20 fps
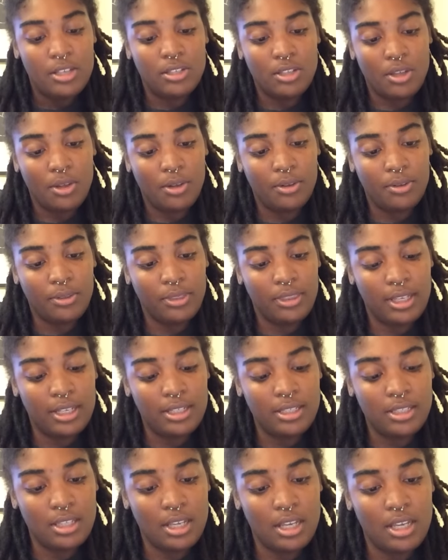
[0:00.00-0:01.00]
So
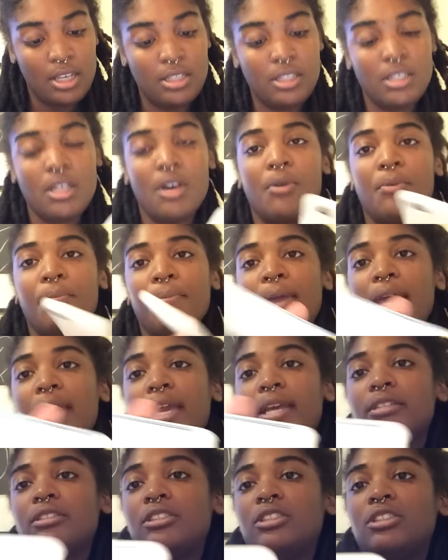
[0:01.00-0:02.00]
this is the
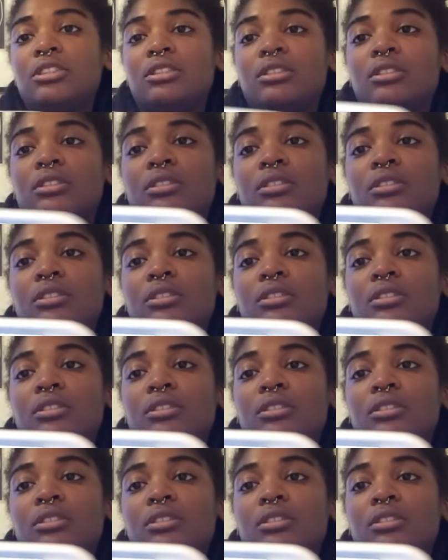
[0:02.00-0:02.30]
homepage.